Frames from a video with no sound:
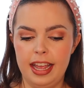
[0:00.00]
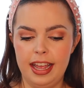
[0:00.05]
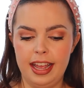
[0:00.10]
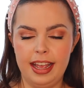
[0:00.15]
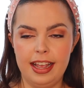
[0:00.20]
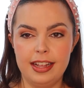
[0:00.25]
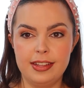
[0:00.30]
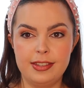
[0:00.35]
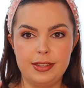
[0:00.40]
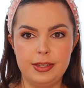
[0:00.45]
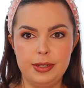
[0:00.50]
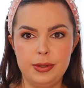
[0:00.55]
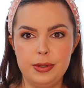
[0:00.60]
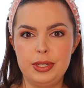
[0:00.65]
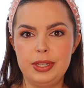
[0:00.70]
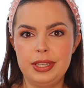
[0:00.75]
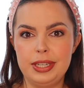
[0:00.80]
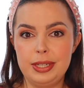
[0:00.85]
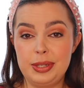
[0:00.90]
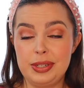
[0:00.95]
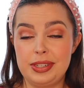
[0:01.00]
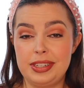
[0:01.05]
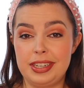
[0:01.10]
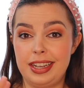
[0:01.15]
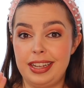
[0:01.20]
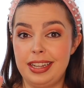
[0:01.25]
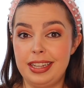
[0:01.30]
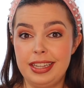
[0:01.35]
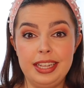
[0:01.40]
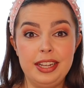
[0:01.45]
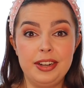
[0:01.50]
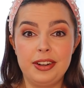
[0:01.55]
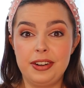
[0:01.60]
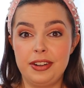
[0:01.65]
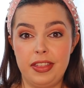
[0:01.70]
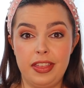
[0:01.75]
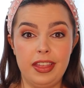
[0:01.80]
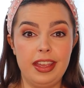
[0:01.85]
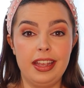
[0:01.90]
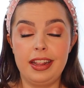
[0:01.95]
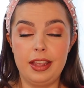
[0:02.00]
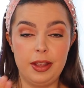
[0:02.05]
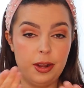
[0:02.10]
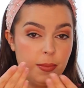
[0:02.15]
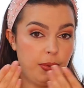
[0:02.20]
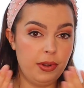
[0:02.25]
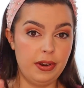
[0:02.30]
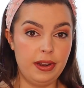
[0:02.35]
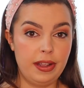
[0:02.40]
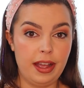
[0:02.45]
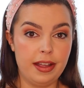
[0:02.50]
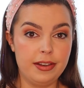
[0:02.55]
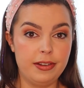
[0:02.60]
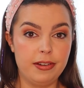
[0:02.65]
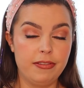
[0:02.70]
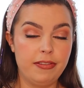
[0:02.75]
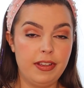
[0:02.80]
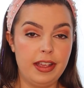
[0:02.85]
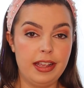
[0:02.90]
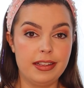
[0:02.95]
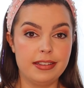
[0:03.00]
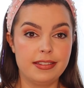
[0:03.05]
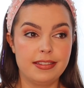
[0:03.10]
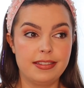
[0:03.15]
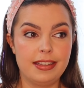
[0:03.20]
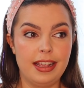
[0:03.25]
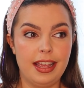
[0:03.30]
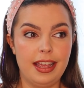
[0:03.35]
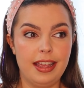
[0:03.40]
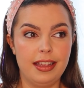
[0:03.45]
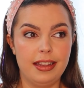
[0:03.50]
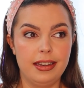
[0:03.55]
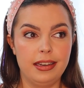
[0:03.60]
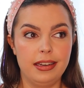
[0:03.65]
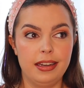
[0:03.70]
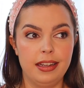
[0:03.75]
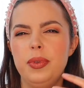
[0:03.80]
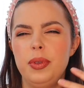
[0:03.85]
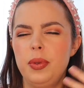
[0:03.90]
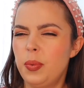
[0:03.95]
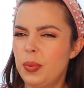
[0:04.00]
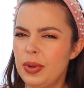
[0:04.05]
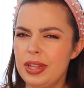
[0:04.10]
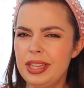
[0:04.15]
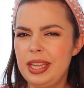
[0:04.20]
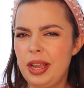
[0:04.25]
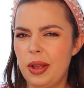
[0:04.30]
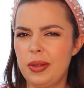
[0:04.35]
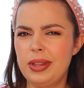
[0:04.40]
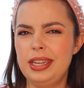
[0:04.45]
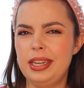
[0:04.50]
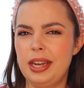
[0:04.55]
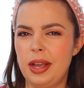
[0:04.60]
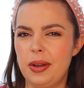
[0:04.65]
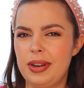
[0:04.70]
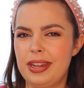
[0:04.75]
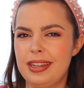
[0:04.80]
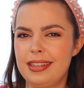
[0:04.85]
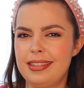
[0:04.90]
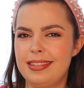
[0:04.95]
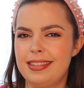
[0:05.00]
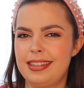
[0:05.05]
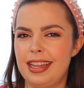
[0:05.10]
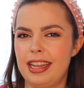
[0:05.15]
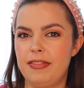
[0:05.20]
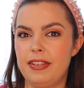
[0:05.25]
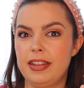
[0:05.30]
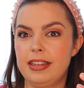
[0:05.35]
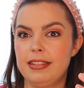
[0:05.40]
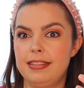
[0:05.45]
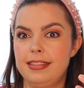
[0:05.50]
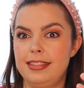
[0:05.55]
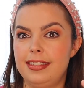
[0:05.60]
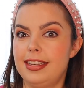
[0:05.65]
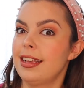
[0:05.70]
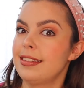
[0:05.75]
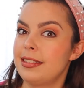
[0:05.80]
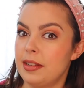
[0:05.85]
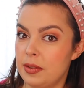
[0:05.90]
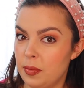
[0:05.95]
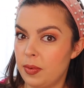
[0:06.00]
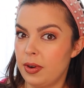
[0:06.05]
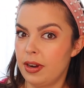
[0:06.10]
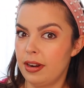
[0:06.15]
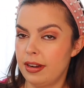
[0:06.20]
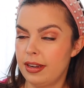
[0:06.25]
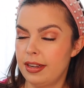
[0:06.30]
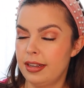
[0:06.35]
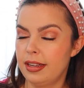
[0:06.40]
it's usually just a clear thing that you're putting on your face, and you really only notice if it doesn't work.